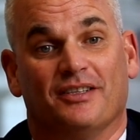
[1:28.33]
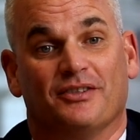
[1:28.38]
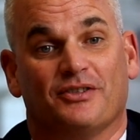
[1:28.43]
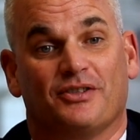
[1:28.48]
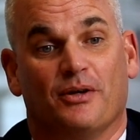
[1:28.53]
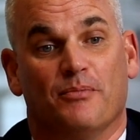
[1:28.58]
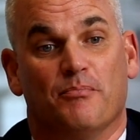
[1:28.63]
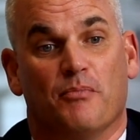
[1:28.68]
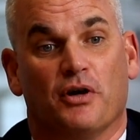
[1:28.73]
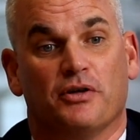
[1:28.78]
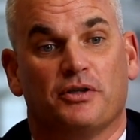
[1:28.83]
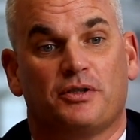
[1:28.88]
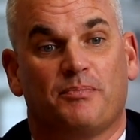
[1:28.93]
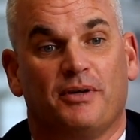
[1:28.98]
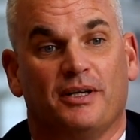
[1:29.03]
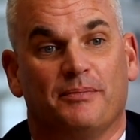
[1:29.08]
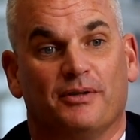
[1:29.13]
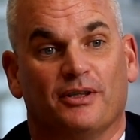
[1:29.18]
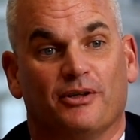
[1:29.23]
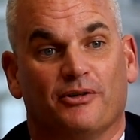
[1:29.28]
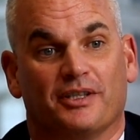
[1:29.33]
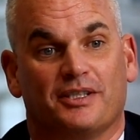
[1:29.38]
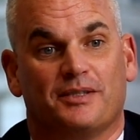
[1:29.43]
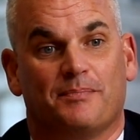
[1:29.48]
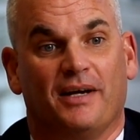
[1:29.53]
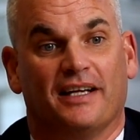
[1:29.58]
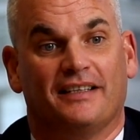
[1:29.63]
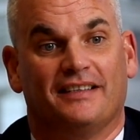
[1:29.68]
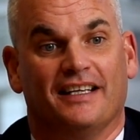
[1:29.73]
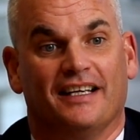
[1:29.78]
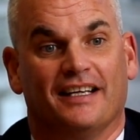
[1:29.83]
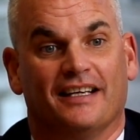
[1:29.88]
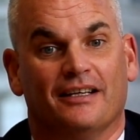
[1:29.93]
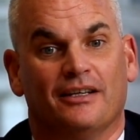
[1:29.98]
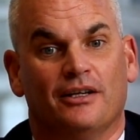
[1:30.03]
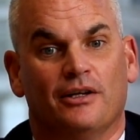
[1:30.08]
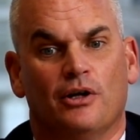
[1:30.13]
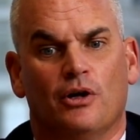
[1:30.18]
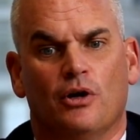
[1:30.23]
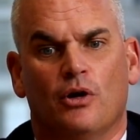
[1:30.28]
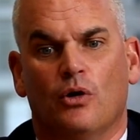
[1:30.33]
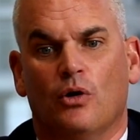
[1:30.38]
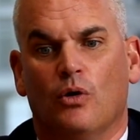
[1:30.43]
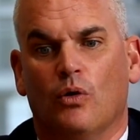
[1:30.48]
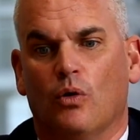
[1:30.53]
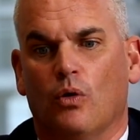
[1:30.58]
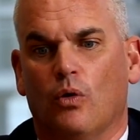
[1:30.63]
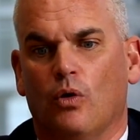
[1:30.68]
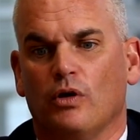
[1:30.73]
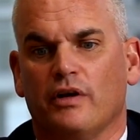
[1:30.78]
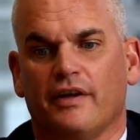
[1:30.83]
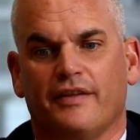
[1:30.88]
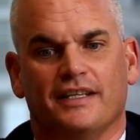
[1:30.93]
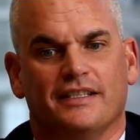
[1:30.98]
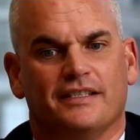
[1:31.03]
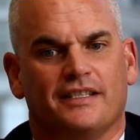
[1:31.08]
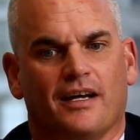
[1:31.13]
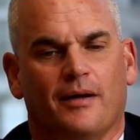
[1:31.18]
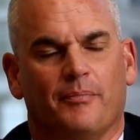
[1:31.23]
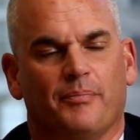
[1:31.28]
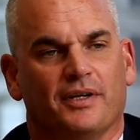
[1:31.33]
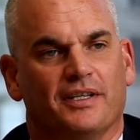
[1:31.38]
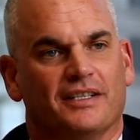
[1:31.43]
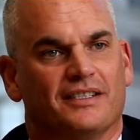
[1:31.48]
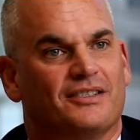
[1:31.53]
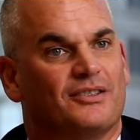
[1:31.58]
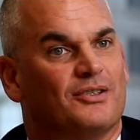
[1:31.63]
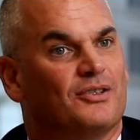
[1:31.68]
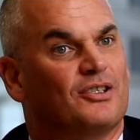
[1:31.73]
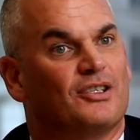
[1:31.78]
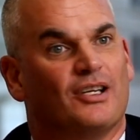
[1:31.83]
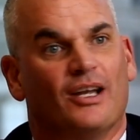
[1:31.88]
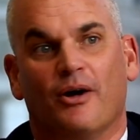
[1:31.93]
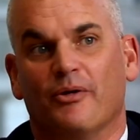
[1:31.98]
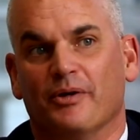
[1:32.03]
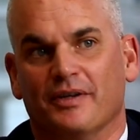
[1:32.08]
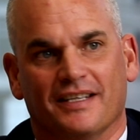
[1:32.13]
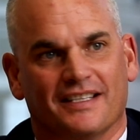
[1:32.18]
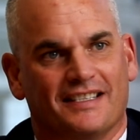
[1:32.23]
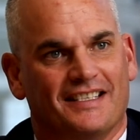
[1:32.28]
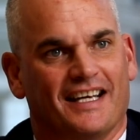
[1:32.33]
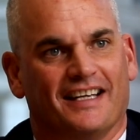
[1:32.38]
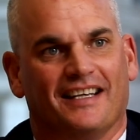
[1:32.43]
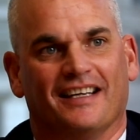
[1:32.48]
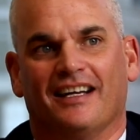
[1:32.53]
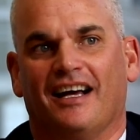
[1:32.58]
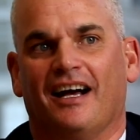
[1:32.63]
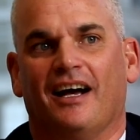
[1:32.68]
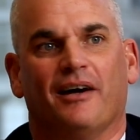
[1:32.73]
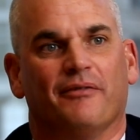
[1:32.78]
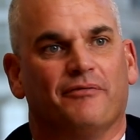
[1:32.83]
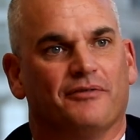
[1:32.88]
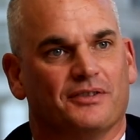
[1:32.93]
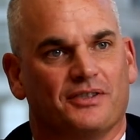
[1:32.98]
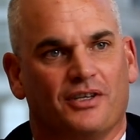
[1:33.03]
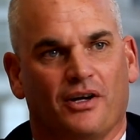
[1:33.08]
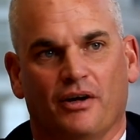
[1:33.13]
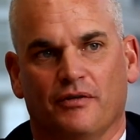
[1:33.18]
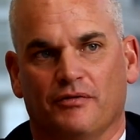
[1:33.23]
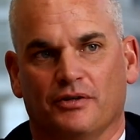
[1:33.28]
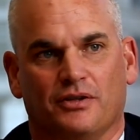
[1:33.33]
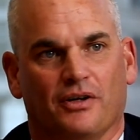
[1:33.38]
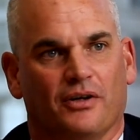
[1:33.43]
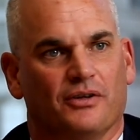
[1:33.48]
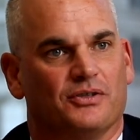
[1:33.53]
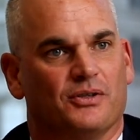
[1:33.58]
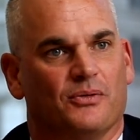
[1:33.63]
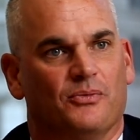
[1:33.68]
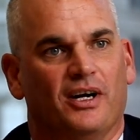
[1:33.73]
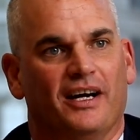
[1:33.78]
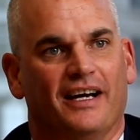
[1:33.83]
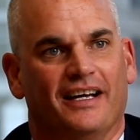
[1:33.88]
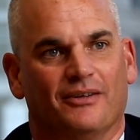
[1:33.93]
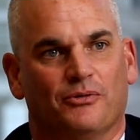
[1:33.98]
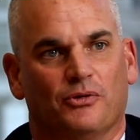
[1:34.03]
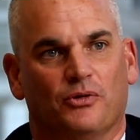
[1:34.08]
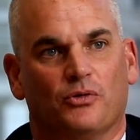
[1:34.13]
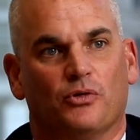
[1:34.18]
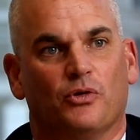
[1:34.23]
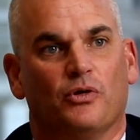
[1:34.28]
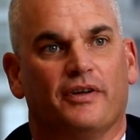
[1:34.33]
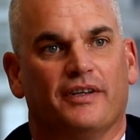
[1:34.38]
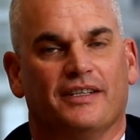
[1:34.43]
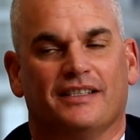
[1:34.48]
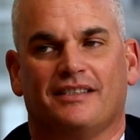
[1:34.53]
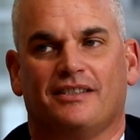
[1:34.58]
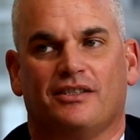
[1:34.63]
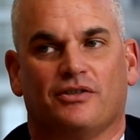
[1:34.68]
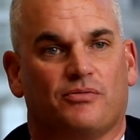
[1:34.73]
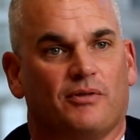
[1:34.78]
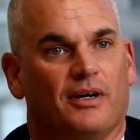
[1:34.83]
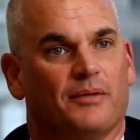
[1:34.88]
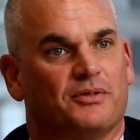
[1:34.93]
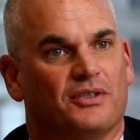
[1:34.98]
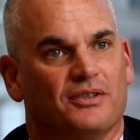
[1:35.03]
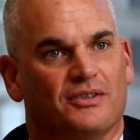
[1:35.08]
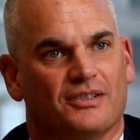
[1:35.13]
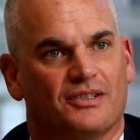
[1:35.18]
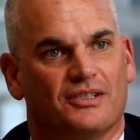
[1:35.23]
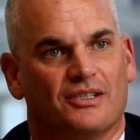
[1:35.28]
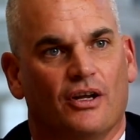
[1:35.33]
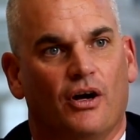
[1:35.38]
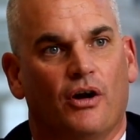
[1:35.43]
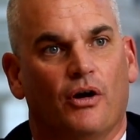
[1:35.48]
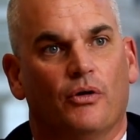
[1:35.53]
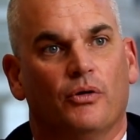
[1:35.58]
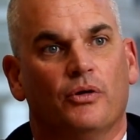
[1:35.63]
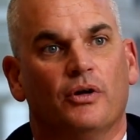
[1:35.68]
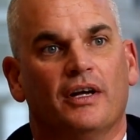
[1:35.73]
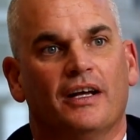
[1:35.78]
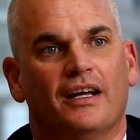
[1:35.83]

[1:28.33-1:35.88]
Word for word: And so most people are expecting all of these companies to slow in the second half as COVID goes away, all of this disruption to slow.